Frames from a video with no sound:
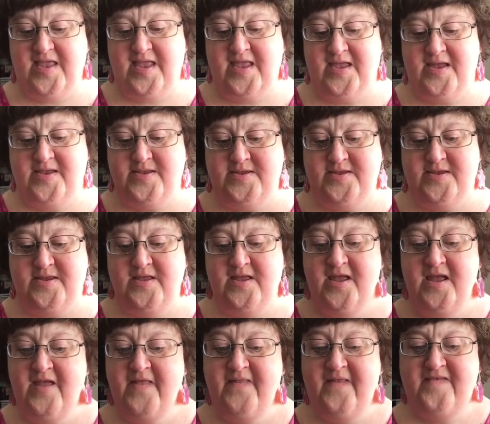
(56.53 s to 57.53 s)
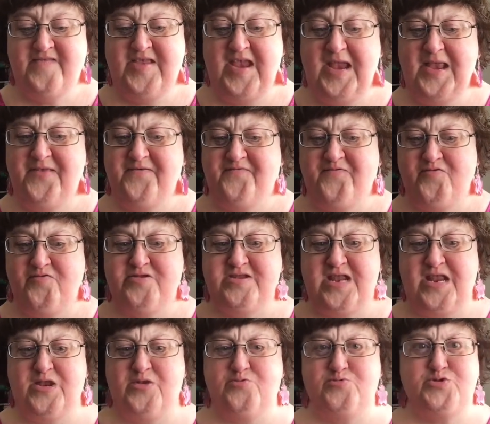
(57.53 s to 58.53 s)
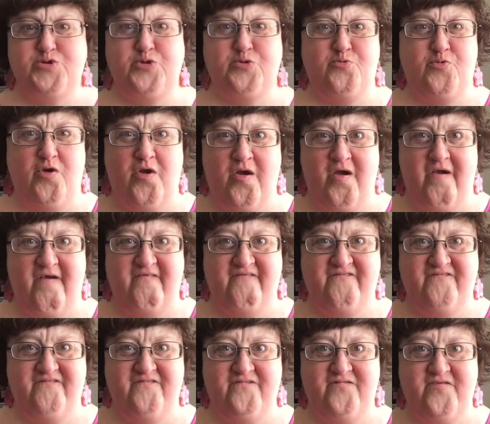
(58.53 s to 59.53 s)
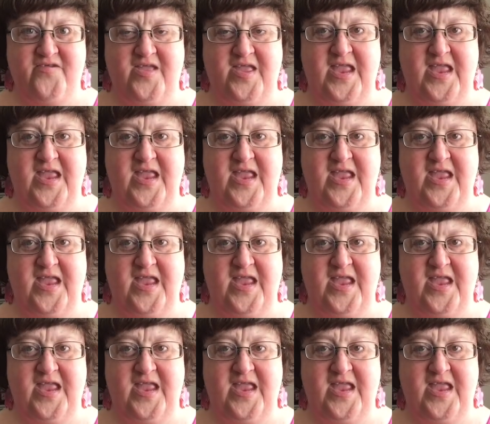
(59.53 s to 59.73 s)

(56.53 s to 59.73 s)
and they've taken the first season or two off.